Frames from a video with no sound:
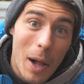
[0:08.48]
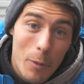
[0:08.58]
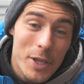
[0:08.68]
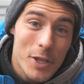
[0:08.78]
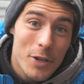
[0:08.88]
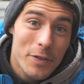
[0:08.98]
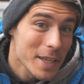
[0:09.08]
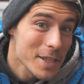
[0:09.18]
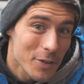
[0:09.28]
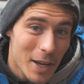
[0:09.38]
While
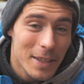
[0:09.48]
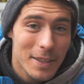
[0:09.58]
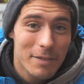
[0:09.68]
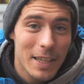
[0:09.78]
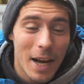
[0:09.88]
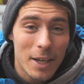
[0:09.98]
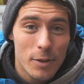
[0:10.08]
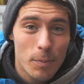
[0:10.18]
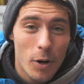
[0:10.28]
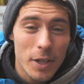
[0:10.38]
windsurfing is a relatively young
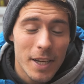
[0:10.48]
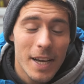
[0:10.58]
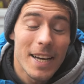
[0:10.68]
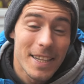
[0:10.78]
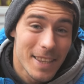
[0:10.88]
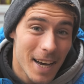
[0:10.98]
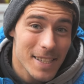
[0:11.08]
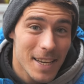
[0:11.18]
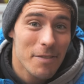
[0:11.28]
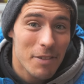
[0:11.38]
sport, it
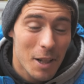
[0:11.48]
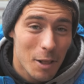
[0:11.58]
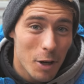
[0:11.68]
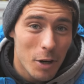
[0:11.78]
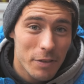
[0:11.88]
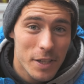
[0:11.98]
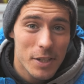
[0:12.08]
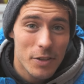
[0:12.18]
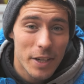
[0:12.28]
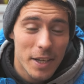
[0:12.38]
does have a lot of
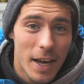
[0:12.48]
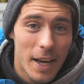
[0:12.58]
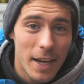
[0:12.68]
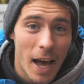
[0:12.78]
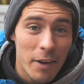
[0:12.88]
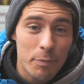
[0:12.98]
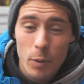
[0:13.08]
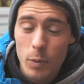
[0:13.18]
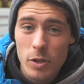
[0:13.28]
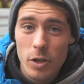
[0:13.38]
history. And I've
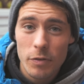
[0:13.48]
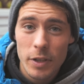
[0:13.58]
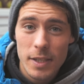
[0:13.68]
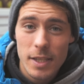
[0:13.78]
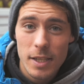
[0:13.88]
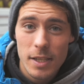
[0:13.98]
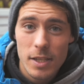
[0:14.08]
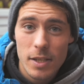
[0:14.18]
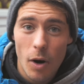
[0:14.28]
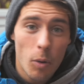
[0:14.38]
been windsurfing
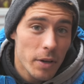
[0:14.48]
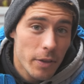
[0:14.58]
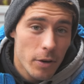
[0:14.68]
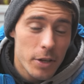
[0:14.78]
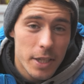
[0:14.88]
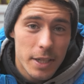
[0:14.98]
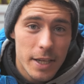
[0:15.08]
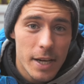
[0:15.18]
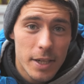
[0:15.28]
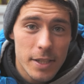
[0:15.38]
since only 13
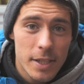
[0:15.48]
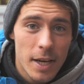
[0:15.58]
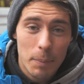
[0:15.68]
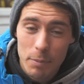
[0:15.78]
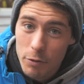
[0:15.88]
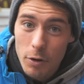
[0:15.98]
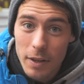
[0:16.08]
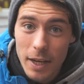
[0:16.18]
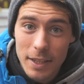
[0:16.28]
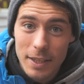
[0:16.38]
years. But
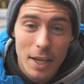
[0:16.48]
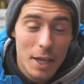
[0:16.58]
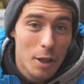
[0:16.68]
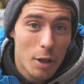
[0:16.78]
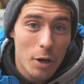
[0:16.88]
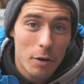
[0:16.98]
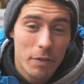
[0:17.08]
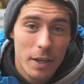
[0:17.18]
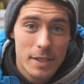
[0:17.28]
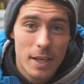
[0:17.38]
before that, a lot of
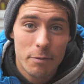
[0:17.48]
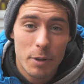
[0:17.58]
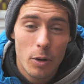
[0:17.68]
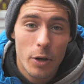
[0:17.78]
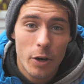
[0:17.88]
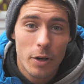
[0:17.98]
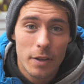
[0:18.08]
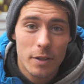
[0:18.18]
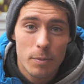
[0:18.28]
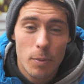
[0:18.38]
things have been going on
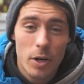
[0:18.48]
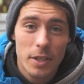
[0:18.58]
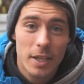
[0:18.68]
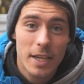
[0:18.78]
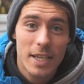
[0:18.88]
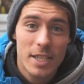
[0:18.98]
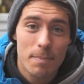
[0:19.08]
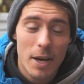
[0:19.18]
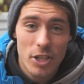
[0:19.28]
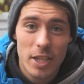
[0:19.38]
in the sport,
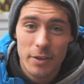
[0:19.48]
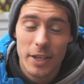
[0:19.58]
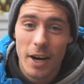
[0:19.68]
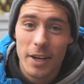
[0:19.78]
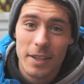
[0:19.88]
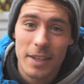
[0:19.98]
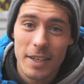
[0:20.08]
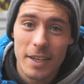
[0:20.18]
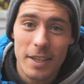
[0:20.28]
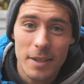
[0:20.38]
especially regarding the
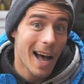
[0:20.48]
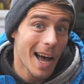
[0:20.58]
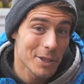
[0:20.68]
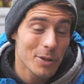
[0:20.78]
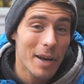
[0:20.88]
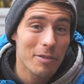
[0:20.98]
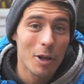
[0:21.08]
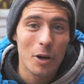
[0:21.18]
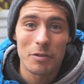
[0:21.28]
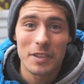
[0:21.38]
gear. I do have a
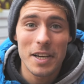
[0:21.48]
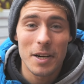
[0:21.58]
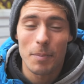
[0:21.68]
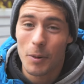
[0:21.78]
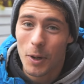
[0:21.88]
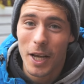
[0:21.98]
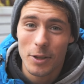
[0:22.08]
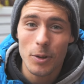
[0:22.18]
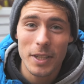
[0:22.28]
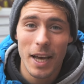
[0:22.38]
lot of gear, but what I
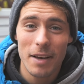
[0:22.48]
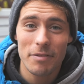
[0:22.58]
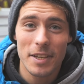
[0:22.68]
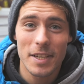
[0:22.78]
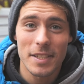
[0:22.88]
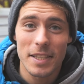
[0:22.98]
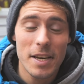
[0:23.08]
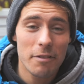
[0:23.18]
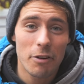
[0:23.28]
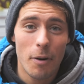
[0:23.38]
don't have is
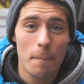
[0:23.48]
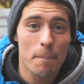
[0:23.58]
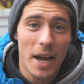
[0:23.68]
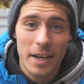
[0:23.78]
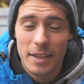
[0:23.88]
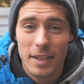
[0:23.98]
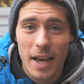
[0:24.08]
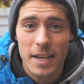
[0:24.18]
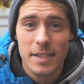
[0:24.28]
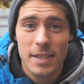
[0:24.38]
gear from back in the
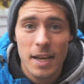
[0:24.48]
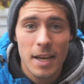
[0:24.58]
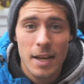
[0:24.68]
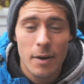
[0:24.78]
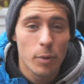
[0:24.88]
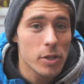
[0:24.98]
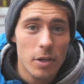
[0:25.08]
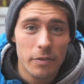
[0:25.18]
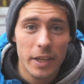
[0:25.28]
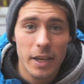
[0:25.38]
days.
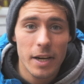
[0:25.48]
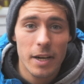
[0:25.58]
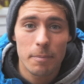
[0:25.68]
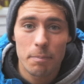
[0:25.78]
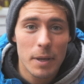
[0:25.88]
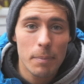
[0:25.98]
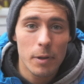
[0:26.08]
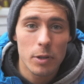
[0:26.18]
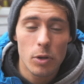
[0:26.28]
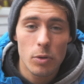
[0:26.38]
Windsurfing gear
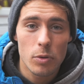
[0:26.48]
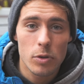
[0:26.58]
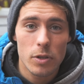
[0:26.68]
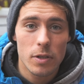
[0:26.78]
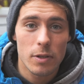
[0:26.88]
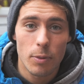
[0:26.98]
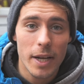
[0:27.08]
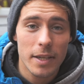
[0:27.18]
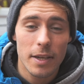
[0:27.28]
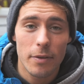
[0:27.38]
people used
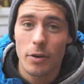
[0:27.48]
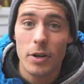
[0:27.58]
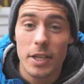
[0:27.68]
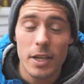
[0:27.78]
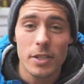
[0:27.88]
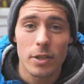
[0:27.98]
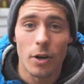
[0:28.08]
20, 30 years